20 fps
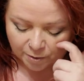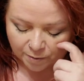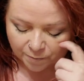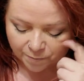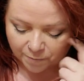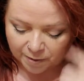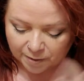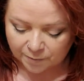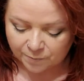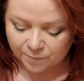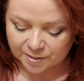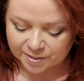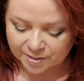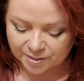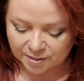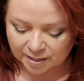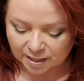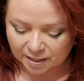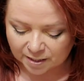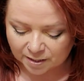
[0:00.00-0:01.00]

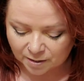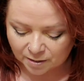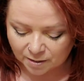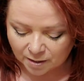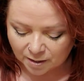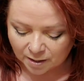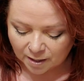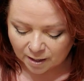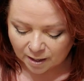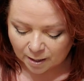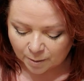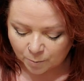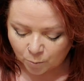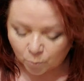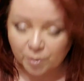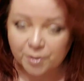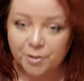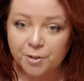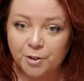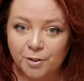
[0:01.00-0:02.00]
investigating
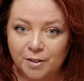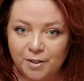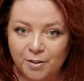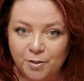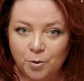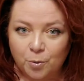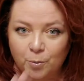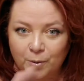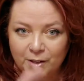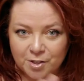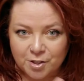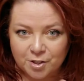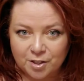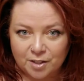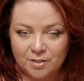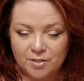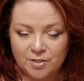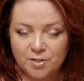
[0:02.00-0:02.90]
with your intuition.